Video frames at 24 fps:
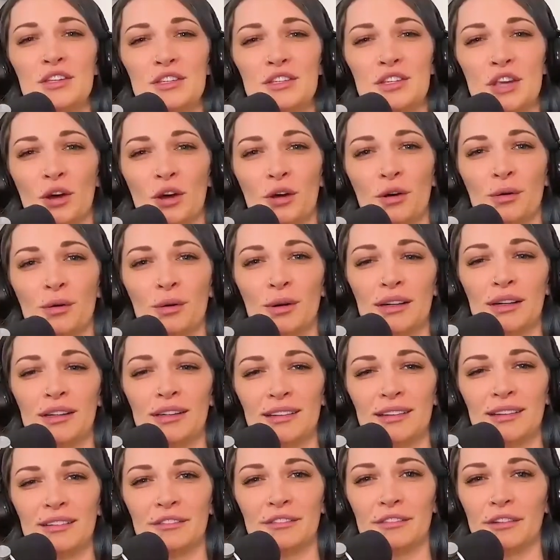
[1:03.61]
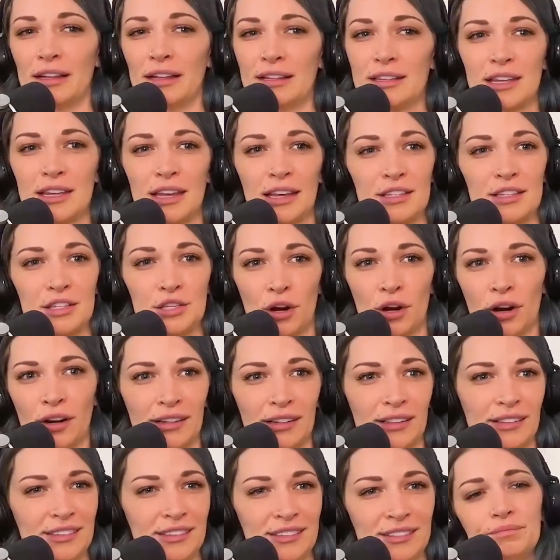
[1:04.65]
So let's get
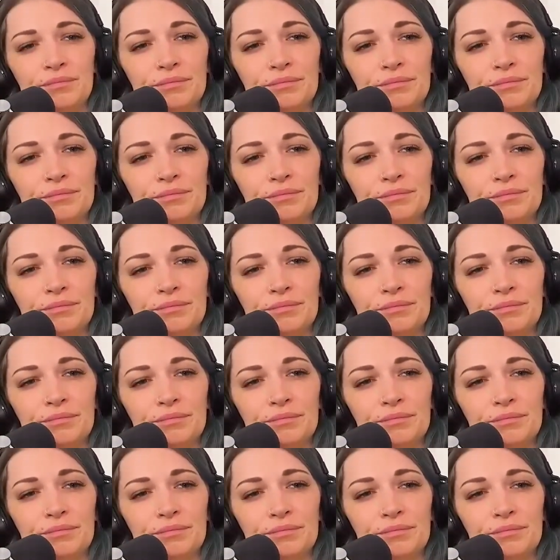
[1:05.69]
started.